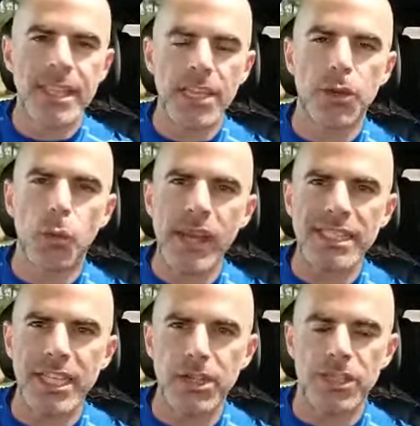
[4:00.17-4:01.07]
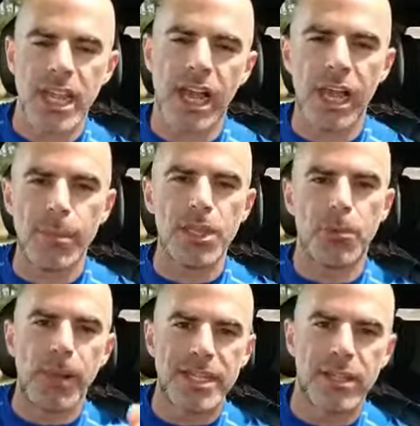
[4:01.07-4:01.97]
that you're wasting your time and
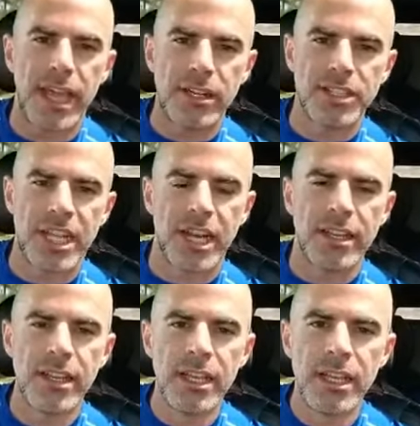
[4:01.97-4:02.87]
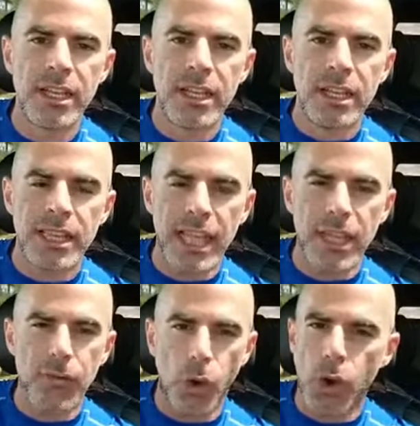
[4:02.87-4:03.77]
your mental energy on.
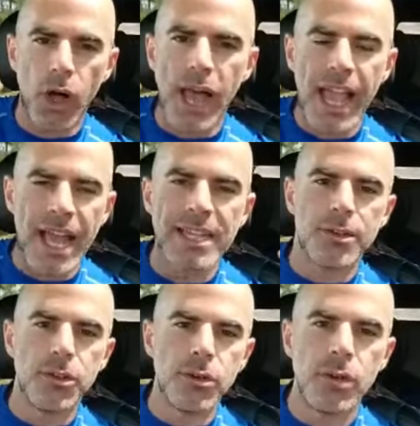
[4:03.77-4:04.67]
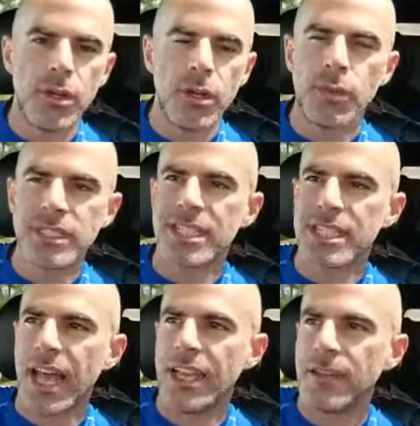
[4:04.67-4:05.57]
Like all I had to do would
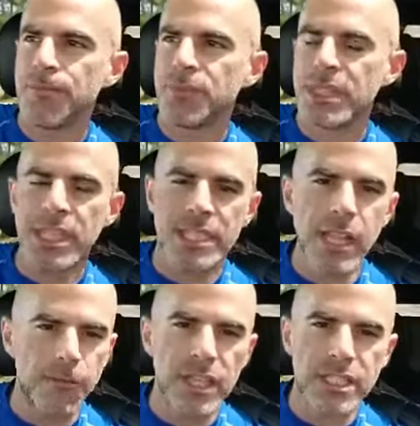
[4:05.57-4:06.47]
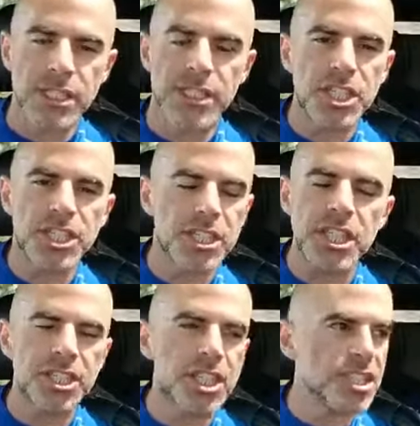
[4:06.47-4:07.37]
decide this stuff isn't this shit
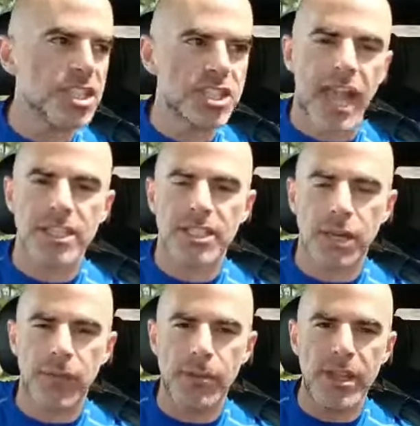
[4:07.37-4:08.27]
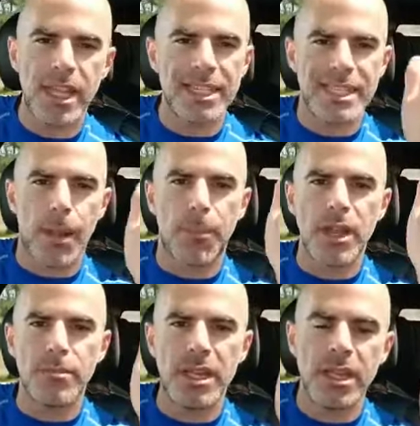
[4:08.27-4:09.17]
this shit is just not serving me. It's not
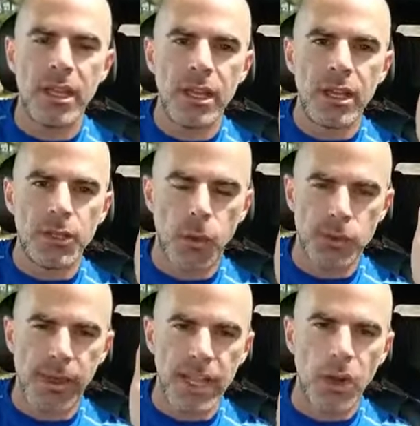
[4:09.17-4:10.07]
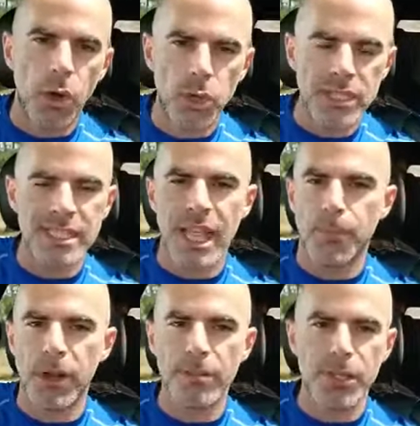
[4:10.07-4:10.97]
bringing me towards my goals. It's not
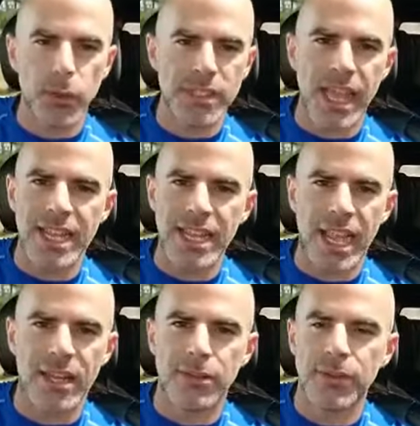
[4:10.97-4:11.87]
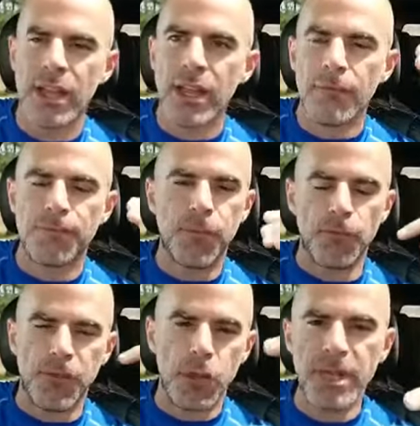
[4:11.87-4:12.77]
bringing me towards any kind of
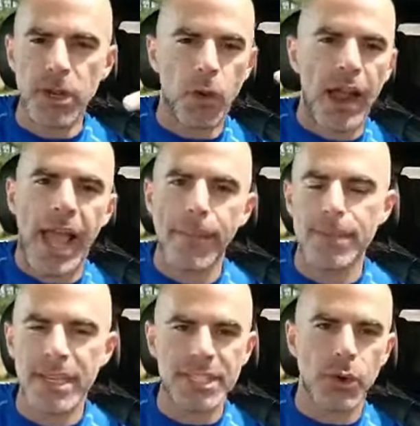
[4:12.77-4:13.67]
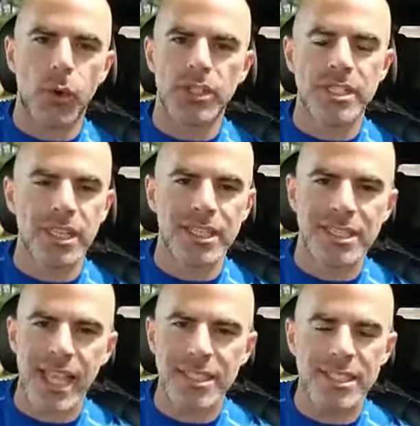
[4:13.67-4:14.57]
fulfillment or happiness or
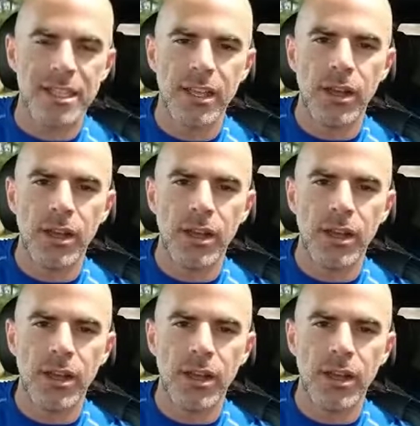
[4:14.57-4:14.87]
success.